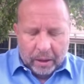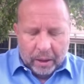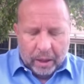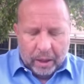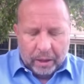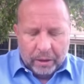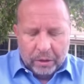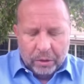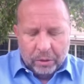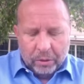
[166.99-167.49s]

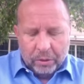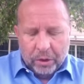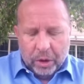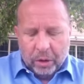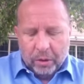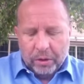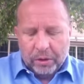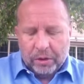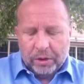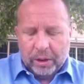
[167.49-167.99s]
You'll
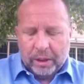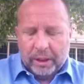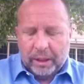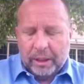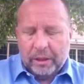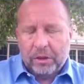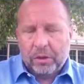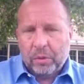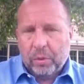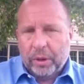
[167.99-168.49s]
notice that
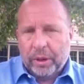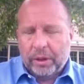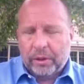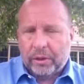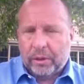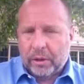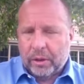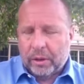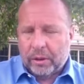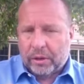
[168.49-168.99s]
each
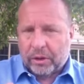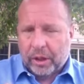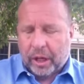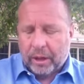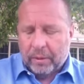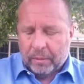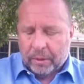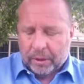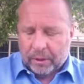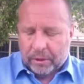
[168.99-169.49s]
week's
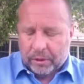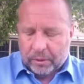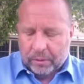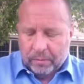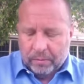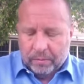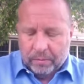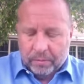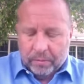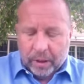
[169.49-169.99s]
assignments
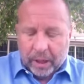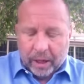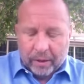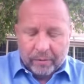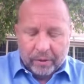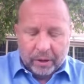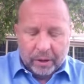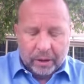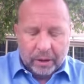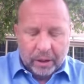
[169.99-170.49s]

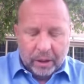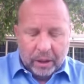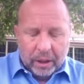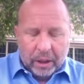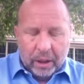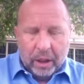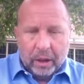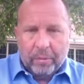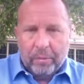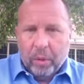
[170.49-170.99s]
have a
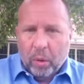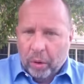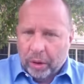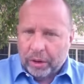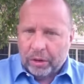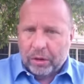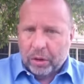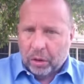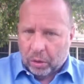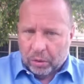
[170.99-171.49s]

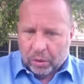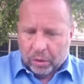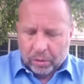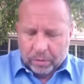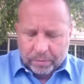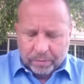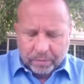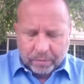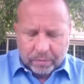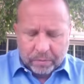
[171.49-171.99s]
point
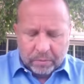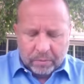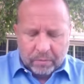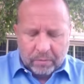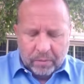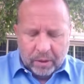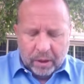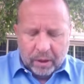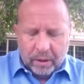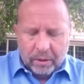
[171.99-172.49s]
total
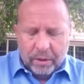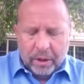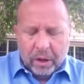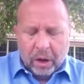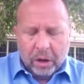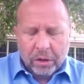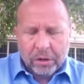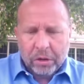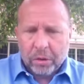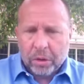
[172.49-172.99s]
that
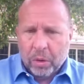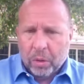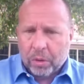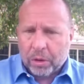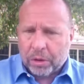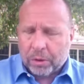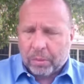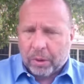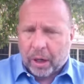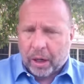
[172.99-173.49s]
also
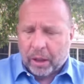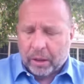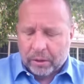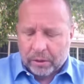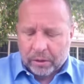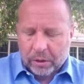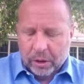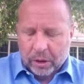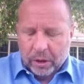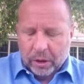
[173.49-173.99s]

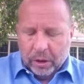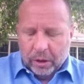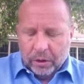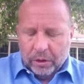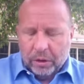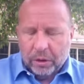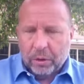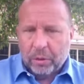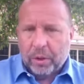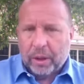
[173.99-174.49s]
corresponds
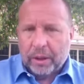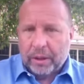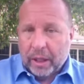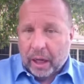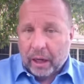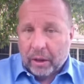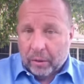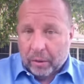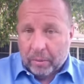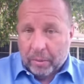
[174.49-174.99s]
to a
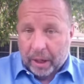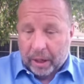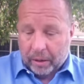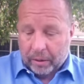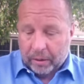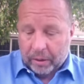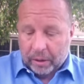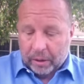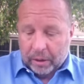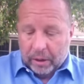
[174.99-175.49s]
dollar amount.
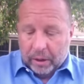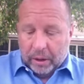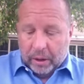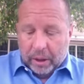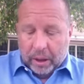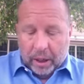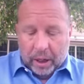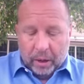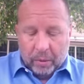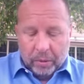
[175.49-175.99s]

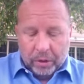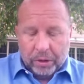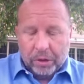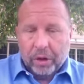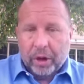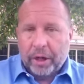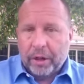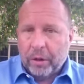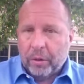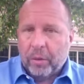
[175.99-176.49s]
We're
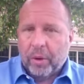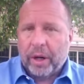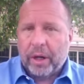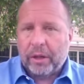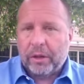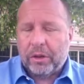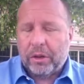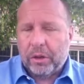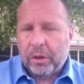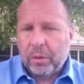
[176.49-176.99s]
trying to
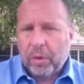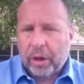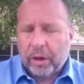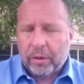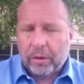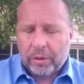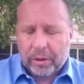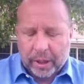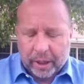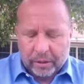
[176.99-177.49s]
raise
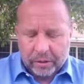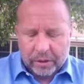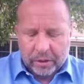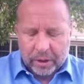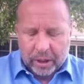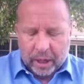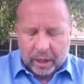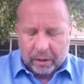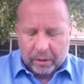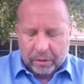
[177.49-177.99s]

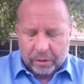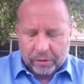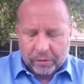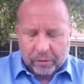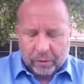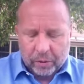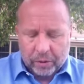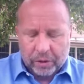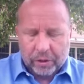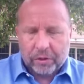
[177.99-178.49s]
$200,000
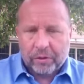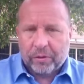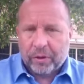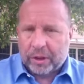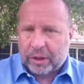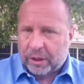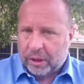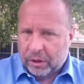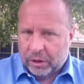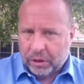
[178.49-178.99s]
for this
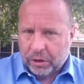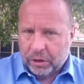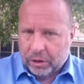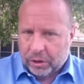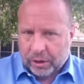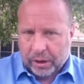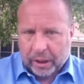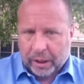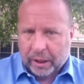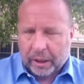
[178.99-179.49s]

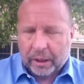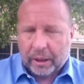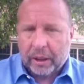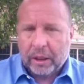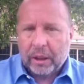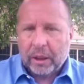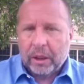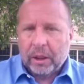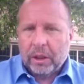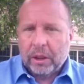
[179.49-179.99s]
fictitious thing
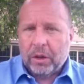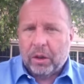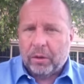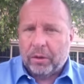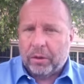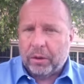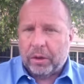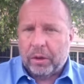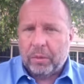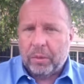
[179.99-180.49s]

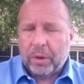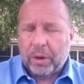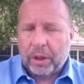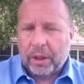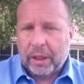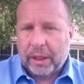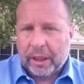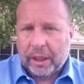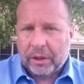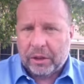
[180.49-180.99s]
called the
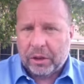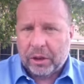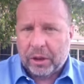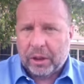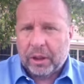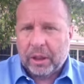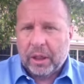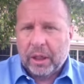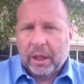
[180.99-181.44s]
Community Kitchen.